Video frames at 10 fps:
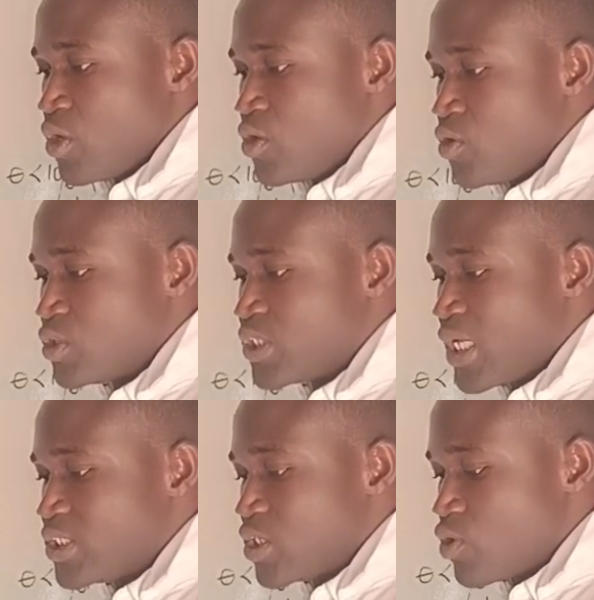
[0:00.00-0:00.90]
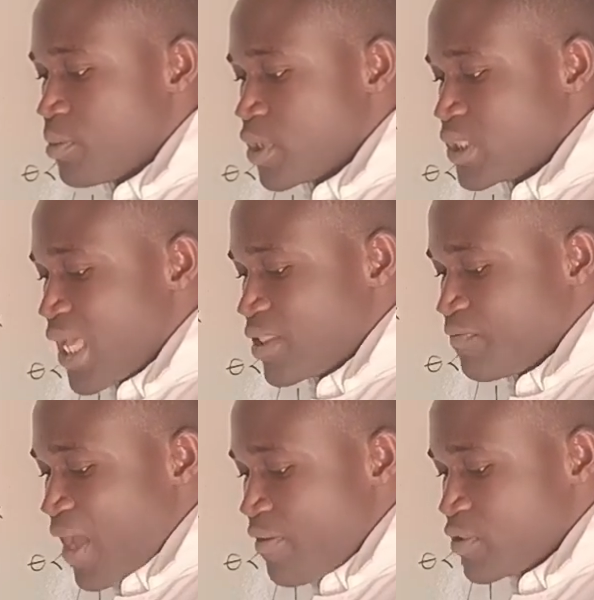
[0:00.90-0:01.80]
You change it to be
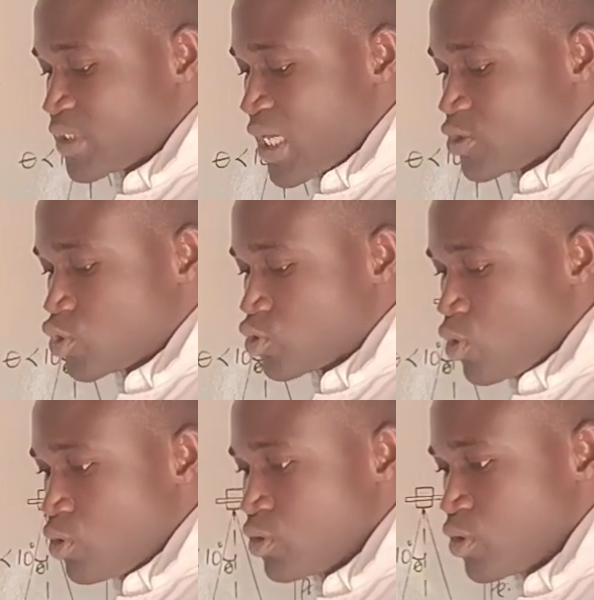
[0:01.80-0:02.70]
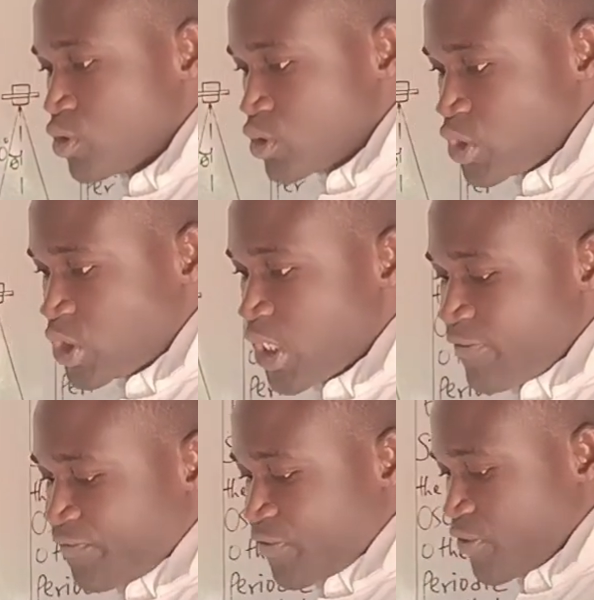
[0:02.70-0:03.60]
35. You say 2
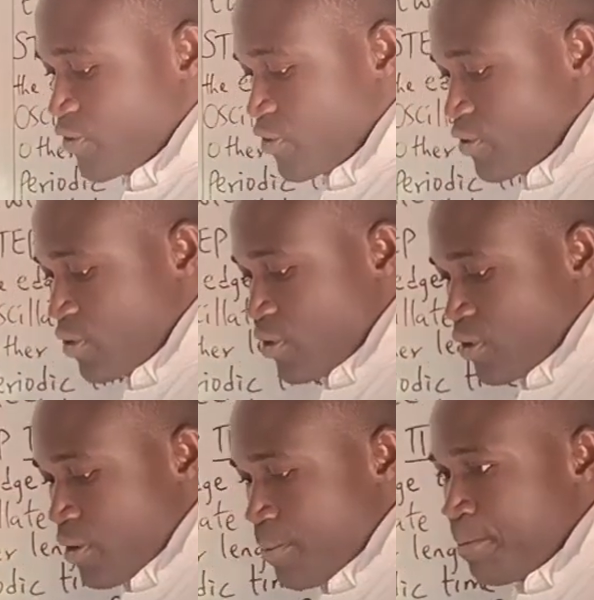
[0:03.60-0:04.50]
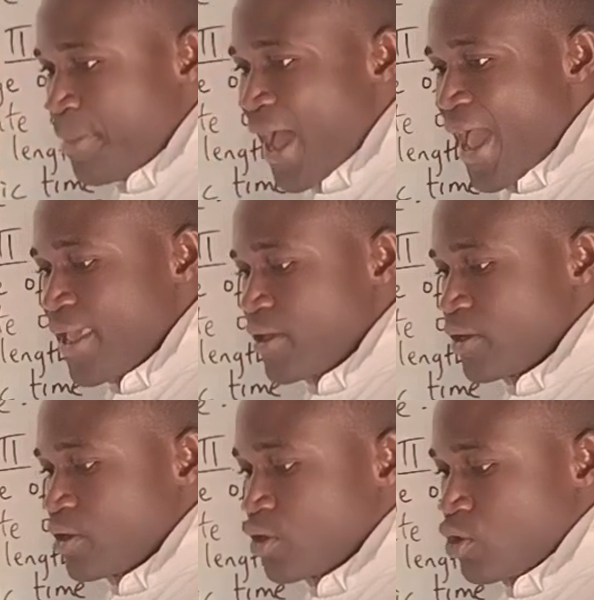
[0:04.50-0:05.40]
shift pi
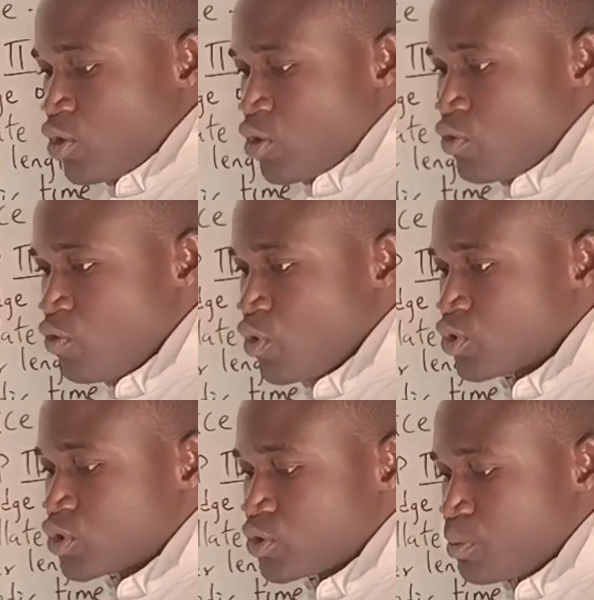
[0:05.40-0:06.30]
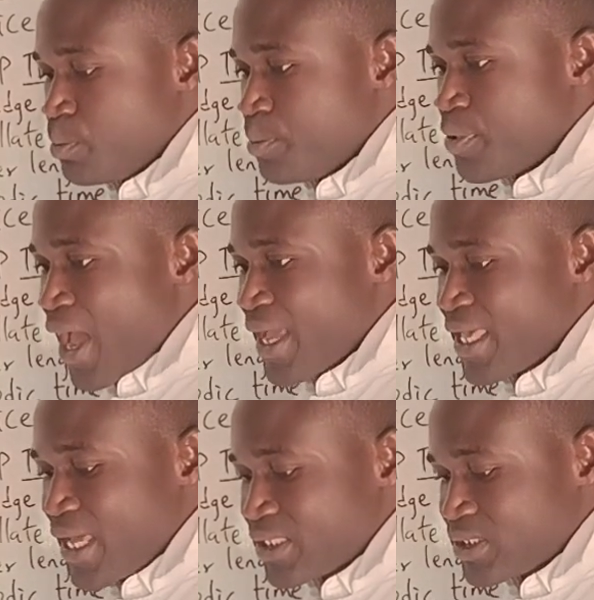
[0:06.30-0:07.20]
root
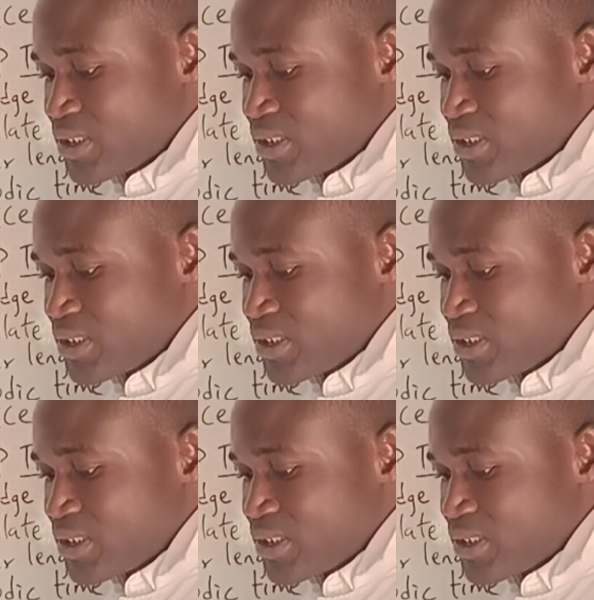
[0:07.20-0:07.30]
bracket